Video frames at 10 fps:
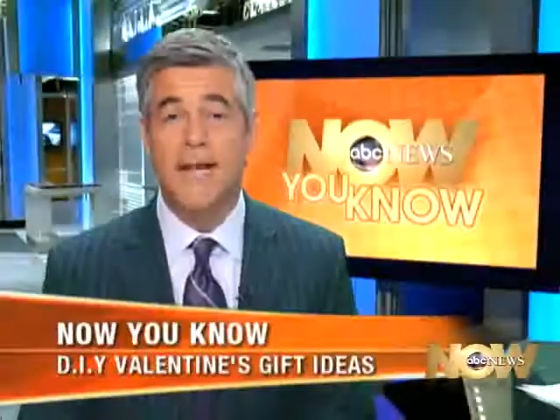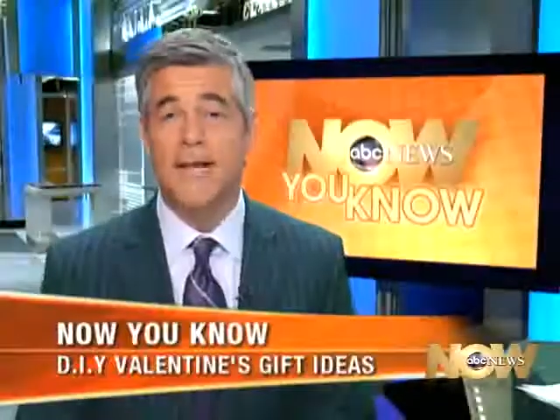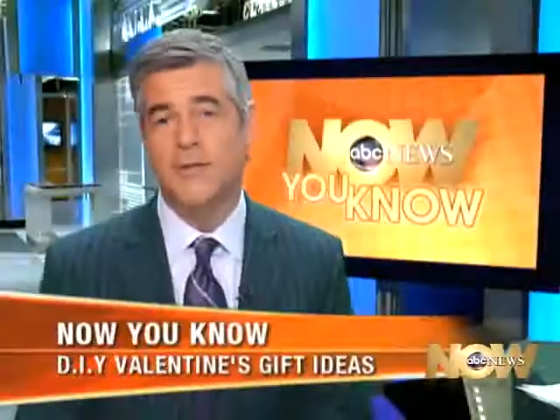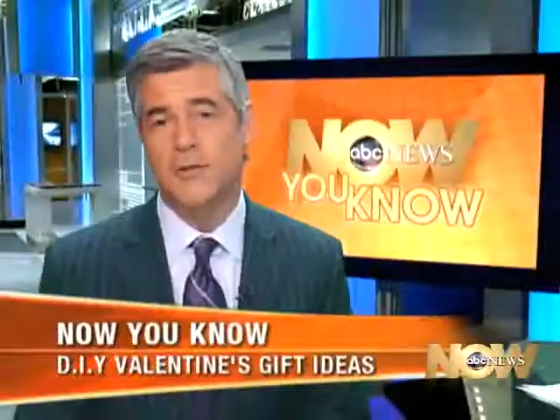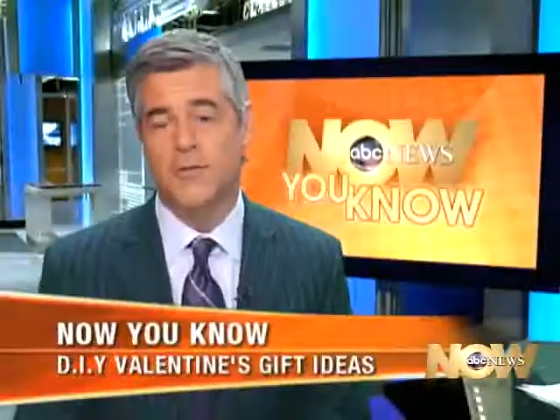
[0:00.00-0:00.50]
Day
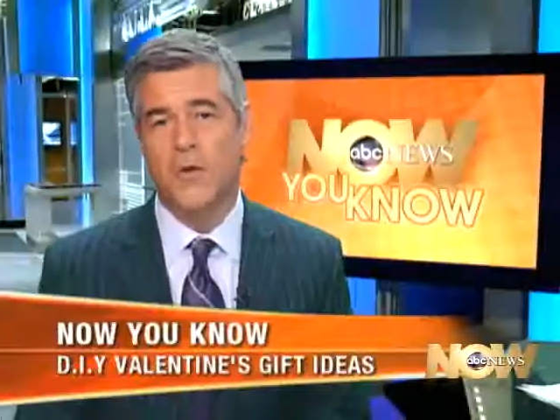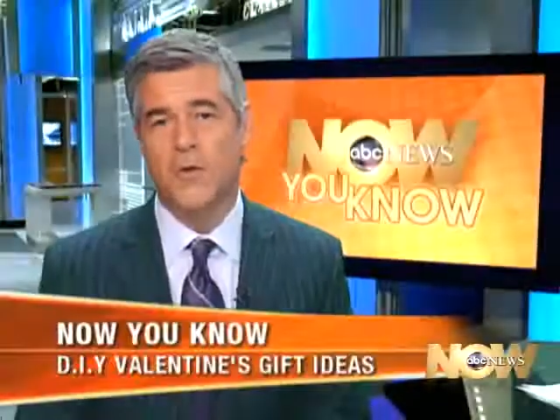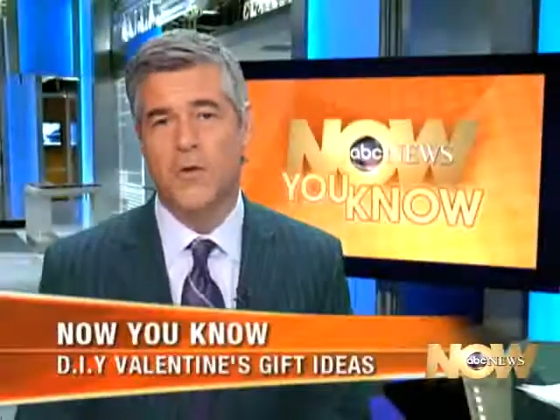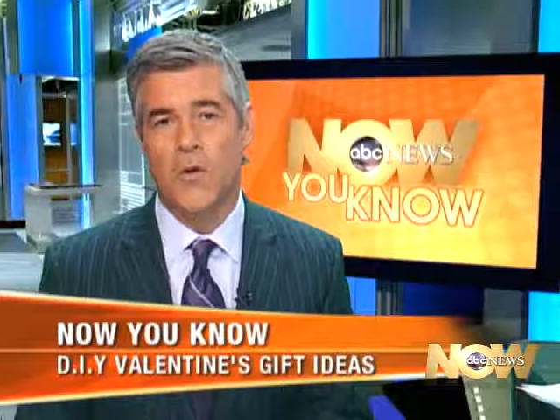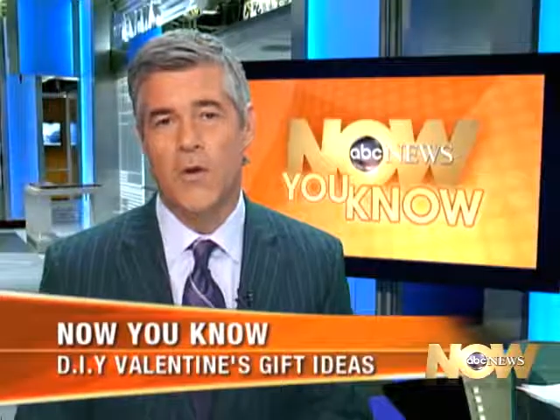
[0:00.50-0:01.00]
is just around
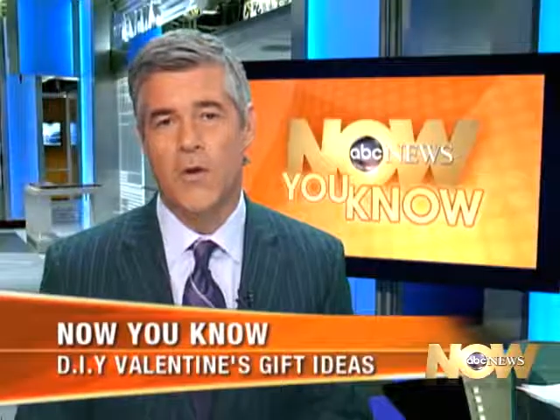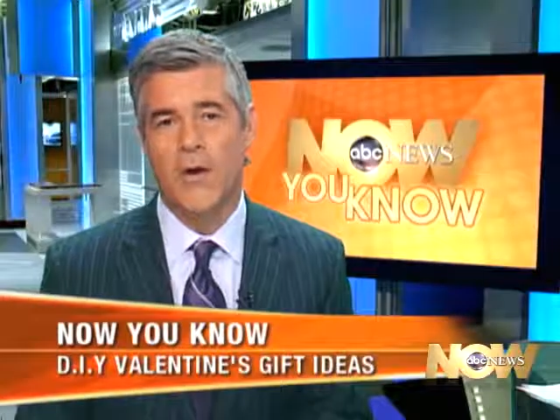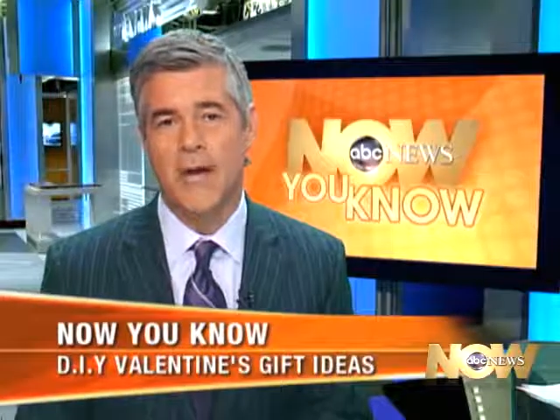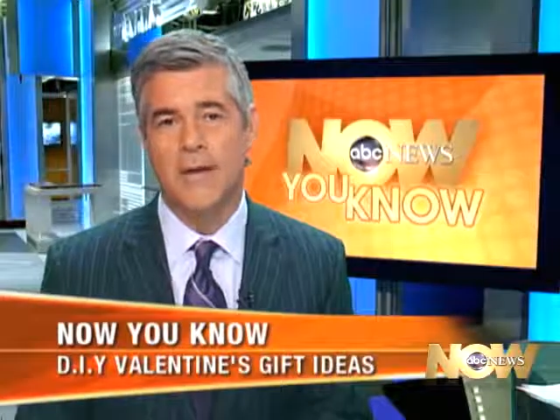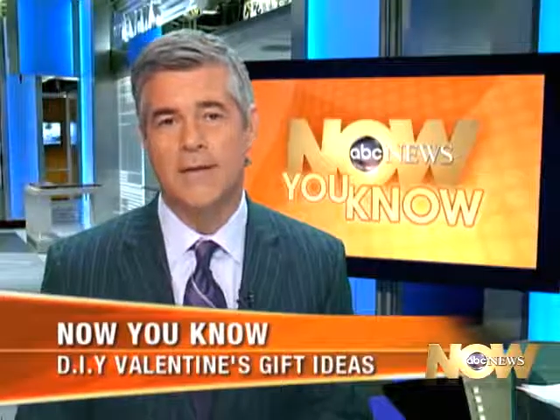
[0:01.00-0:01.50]
the corner,
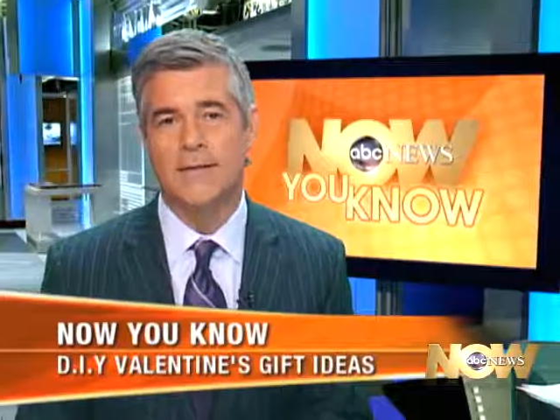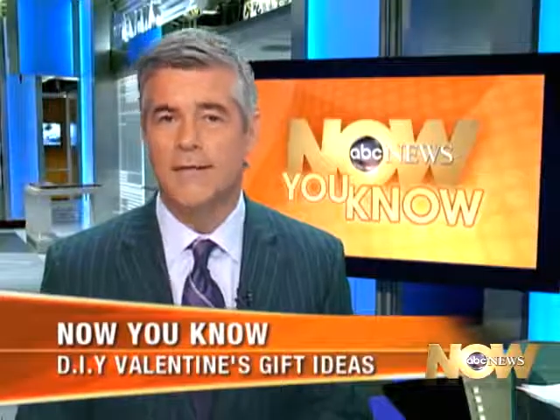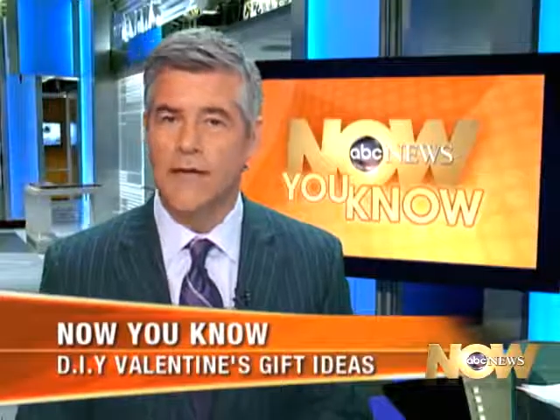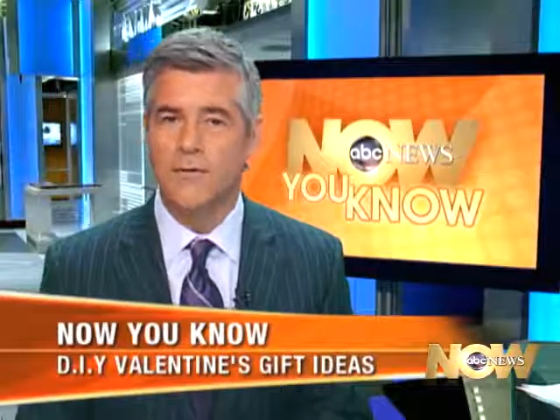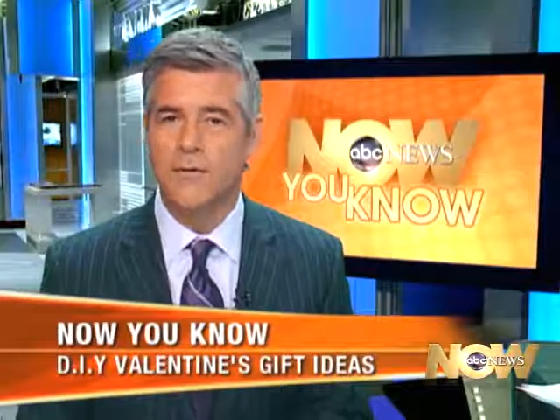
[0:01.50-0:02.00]
and
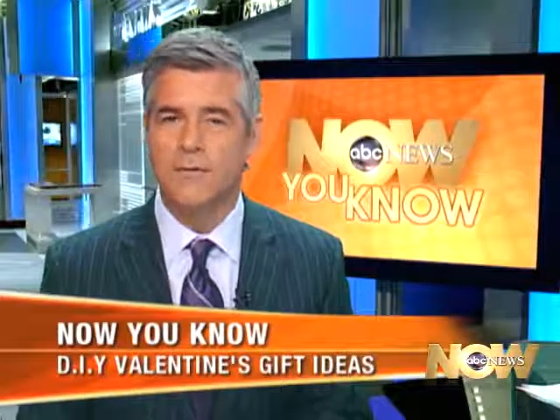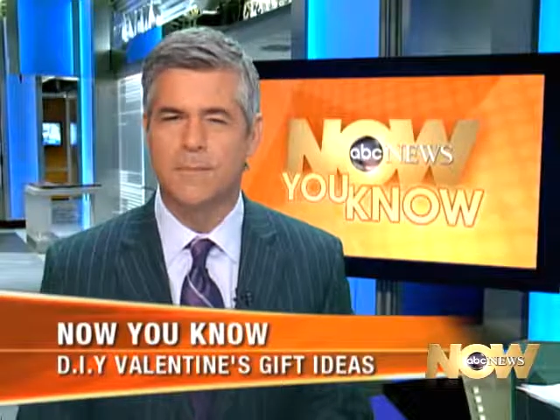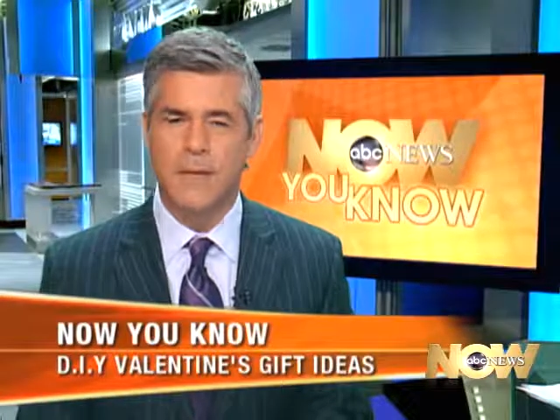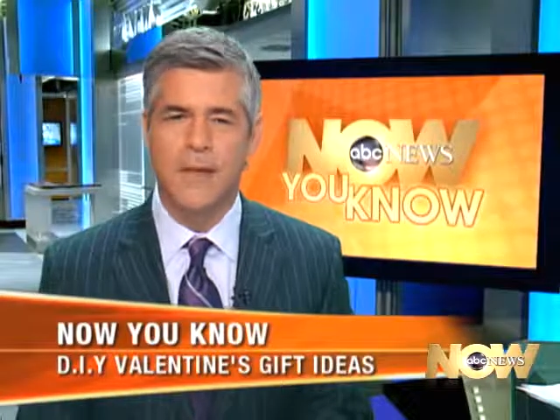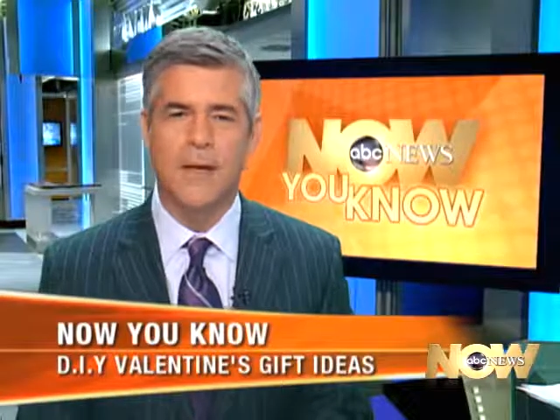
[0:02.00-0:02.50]
instead of
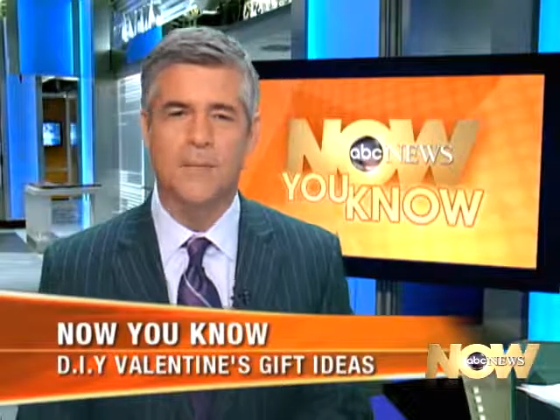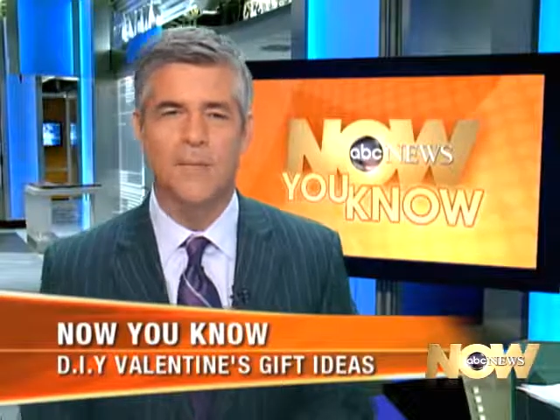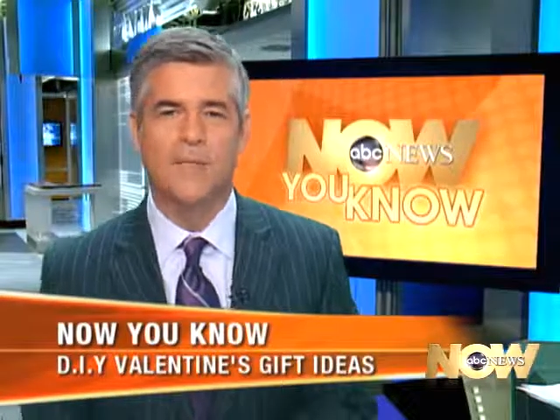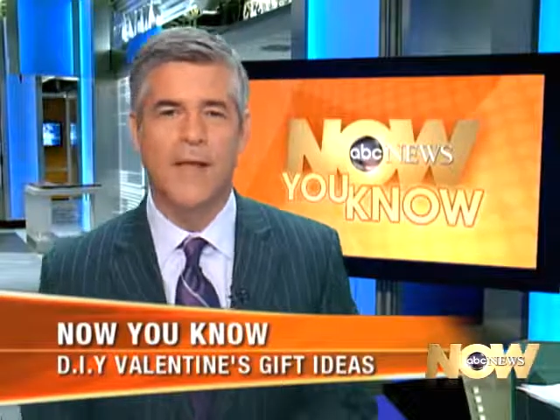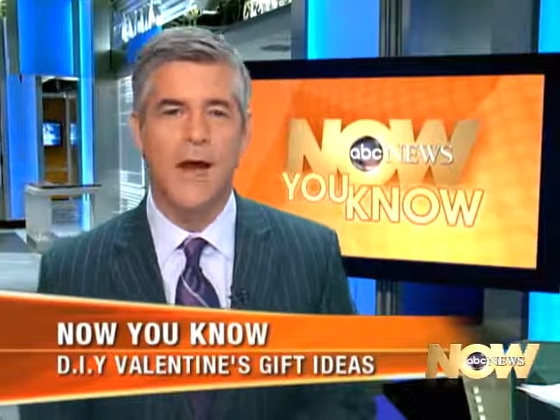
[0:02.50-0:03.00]
just picking up
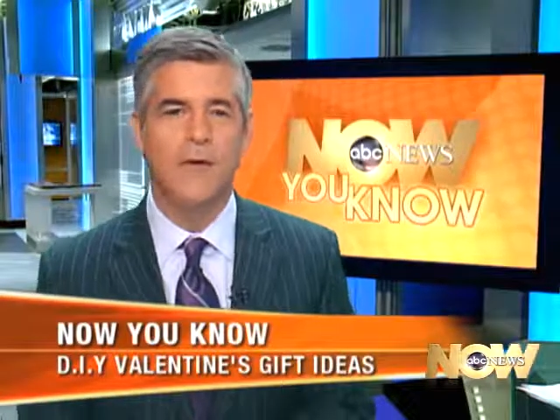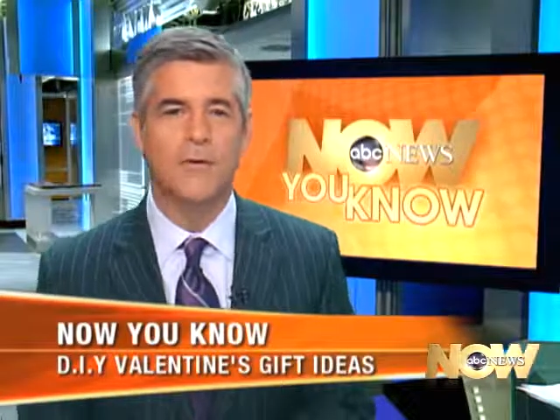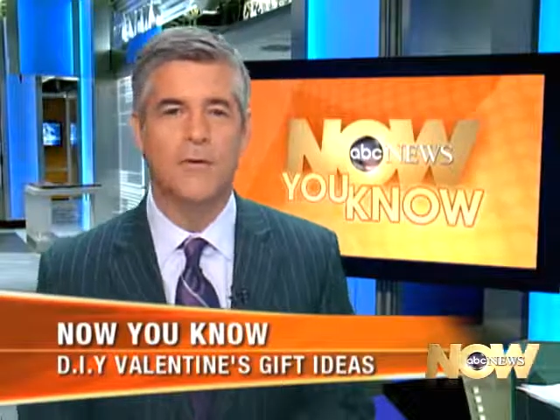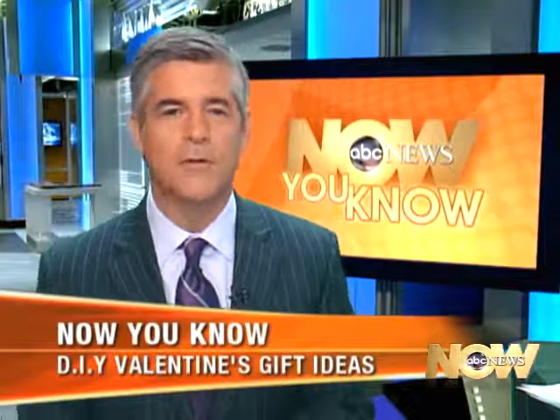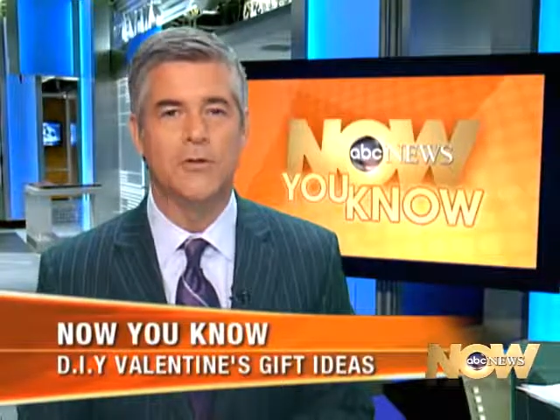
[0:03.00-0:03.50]
some
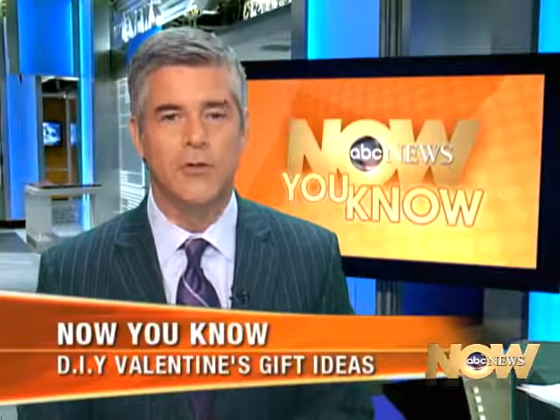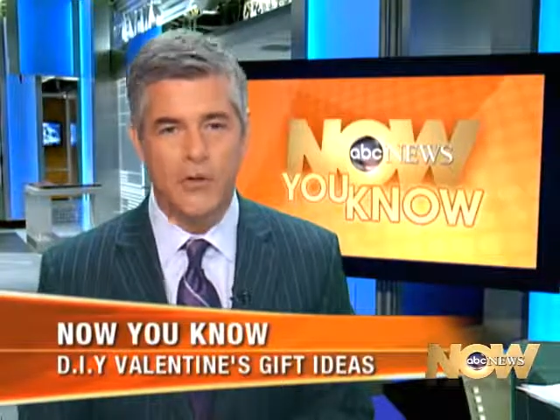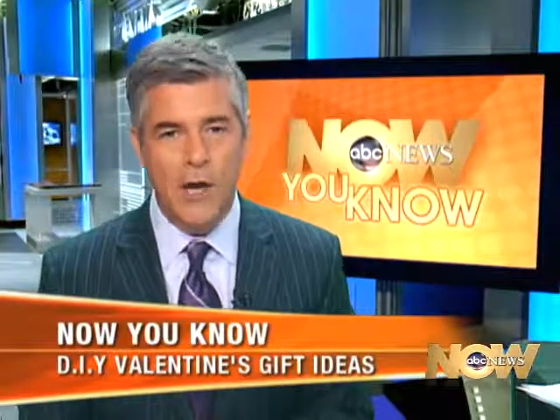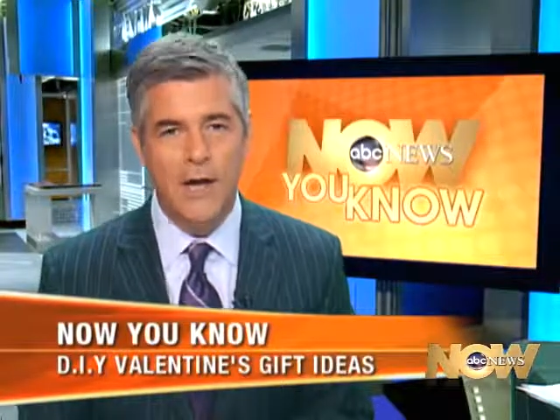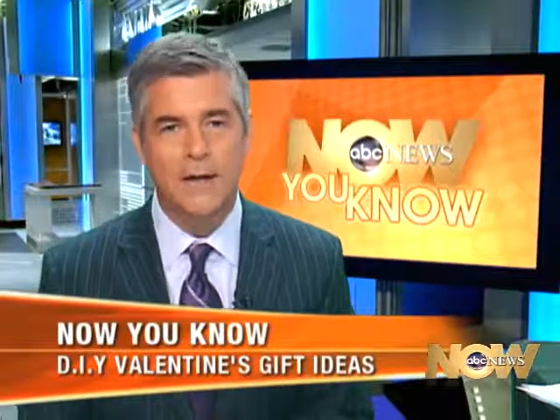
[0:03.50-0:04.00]
flowers and
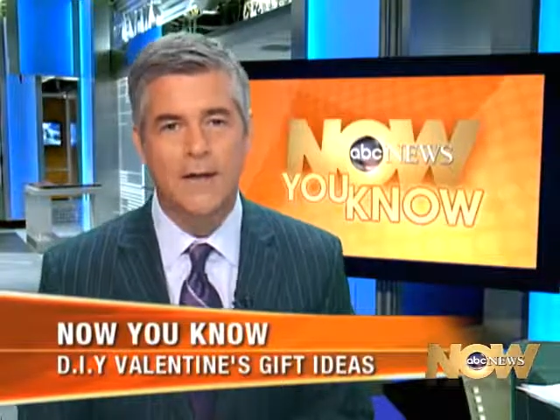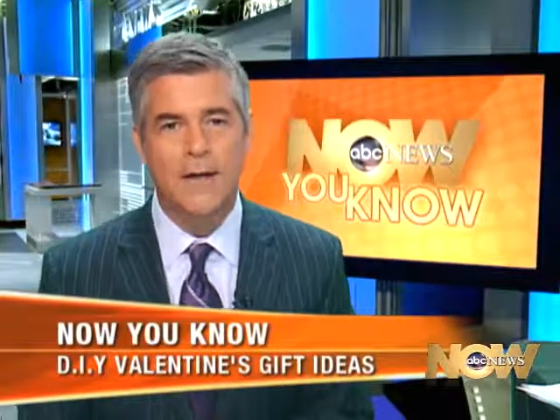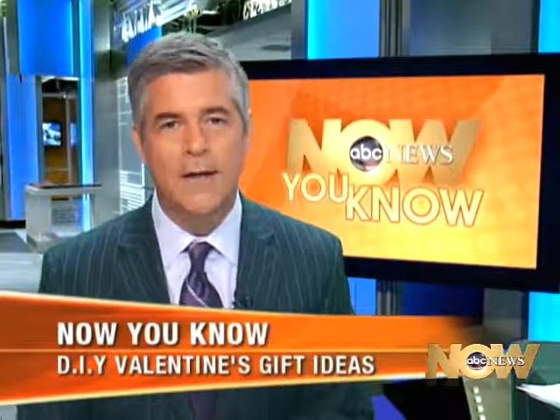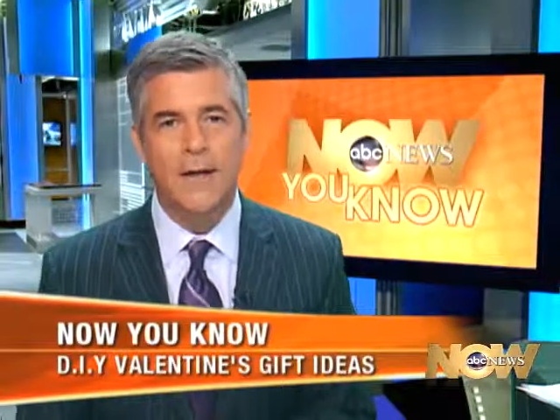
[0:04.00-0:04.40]
chocolate,